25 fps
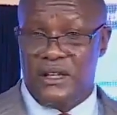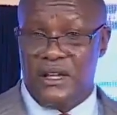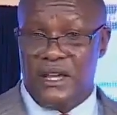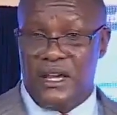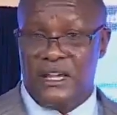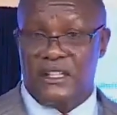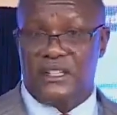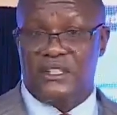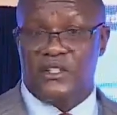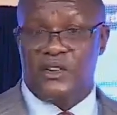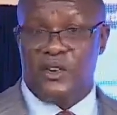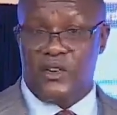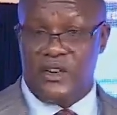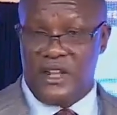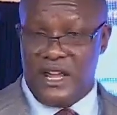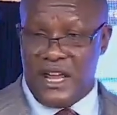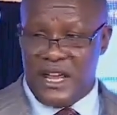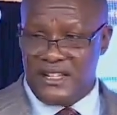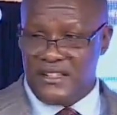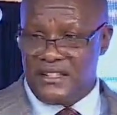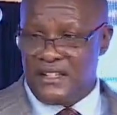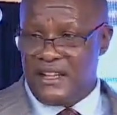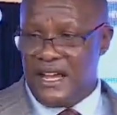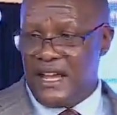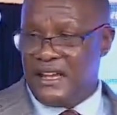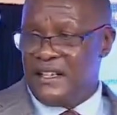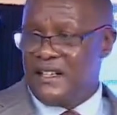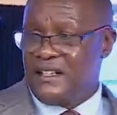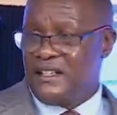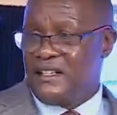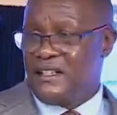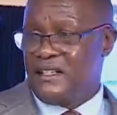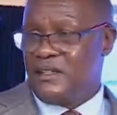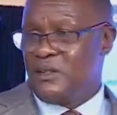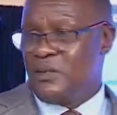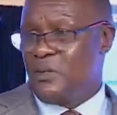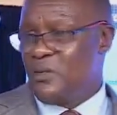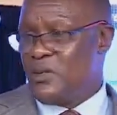Estonia has done
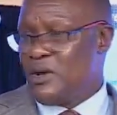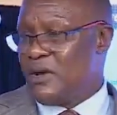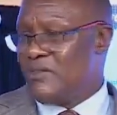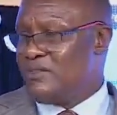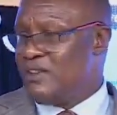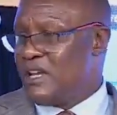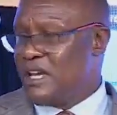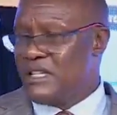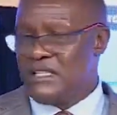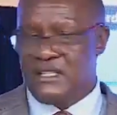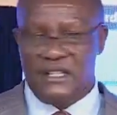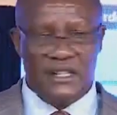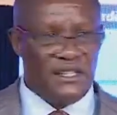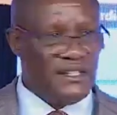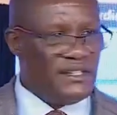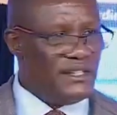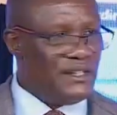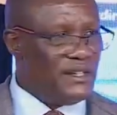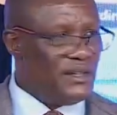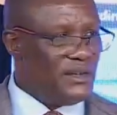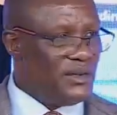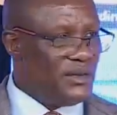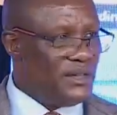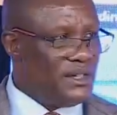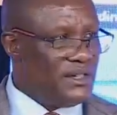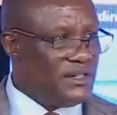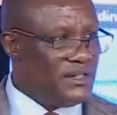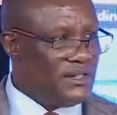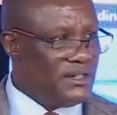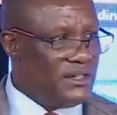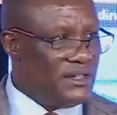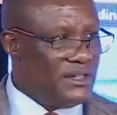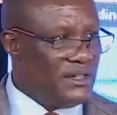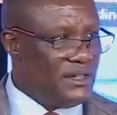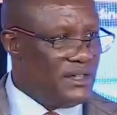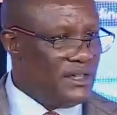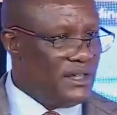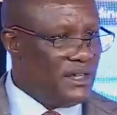it. We have just listened to
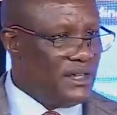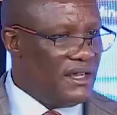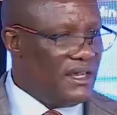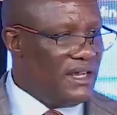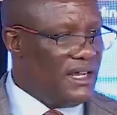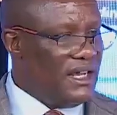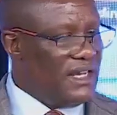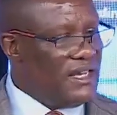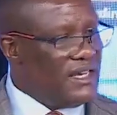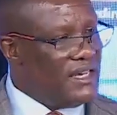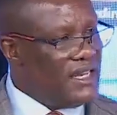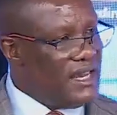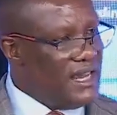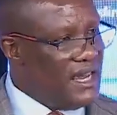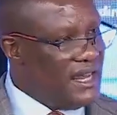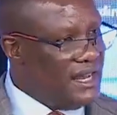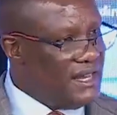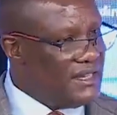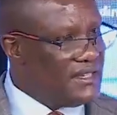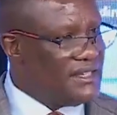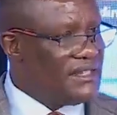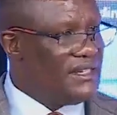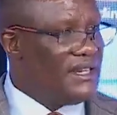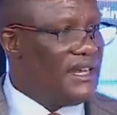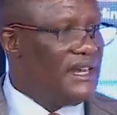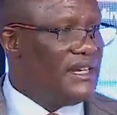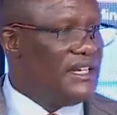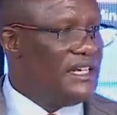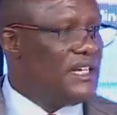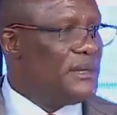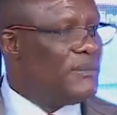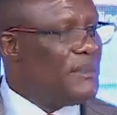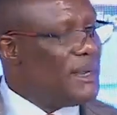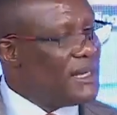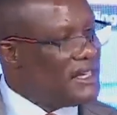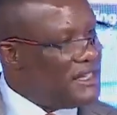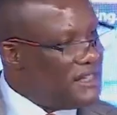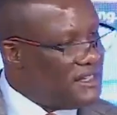it. India has done
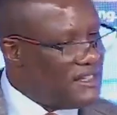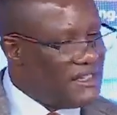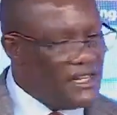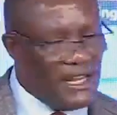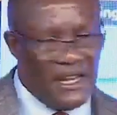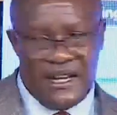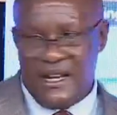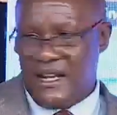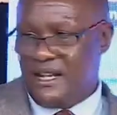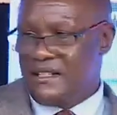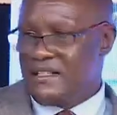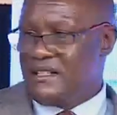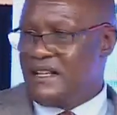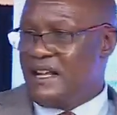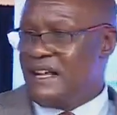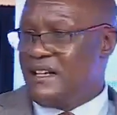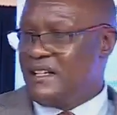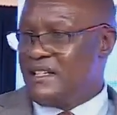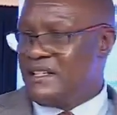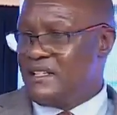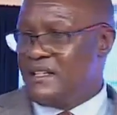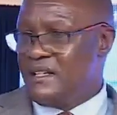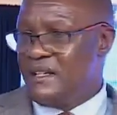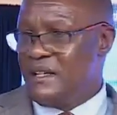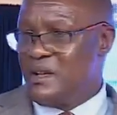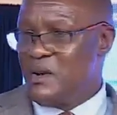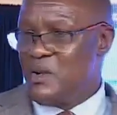it. Pakistan has done it.